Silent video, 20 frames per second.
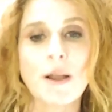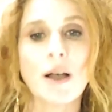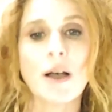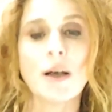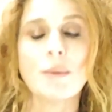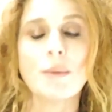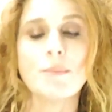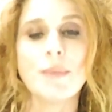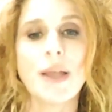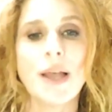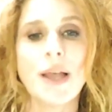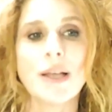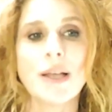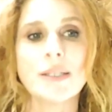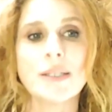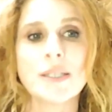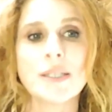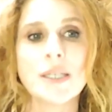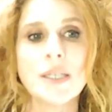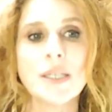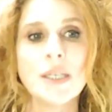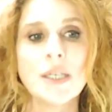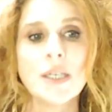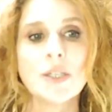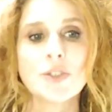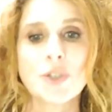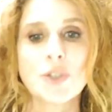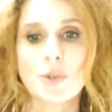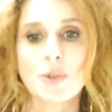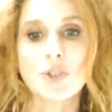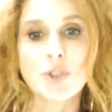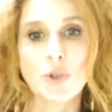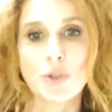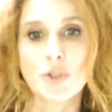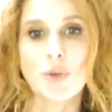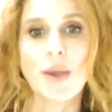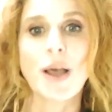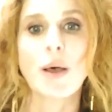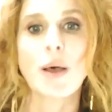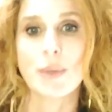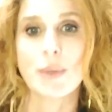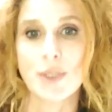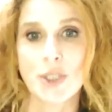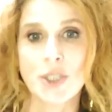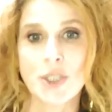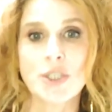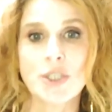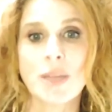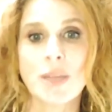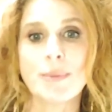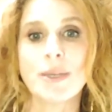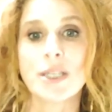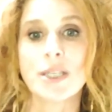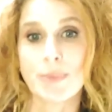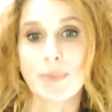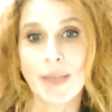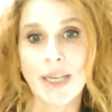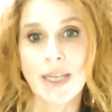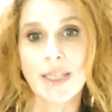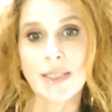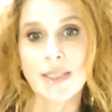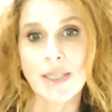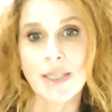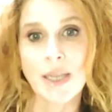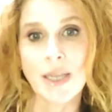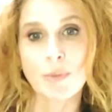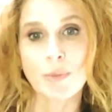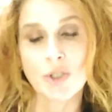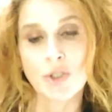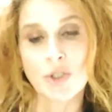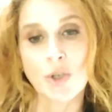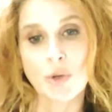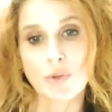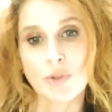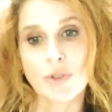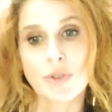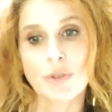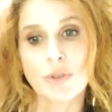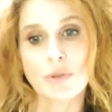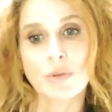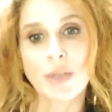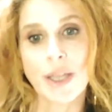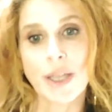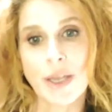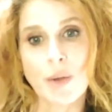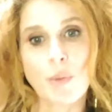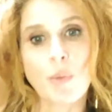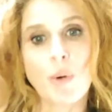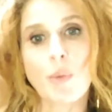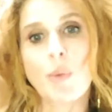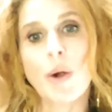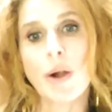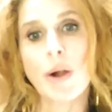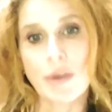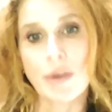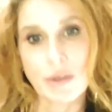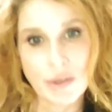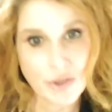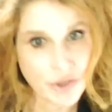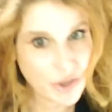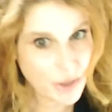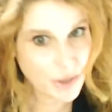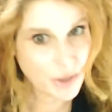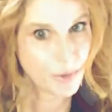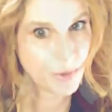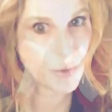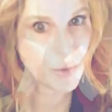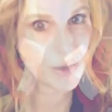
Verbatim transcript: Um, and so it shows you how I was teaching them and explaining it to them, which shows you like where some of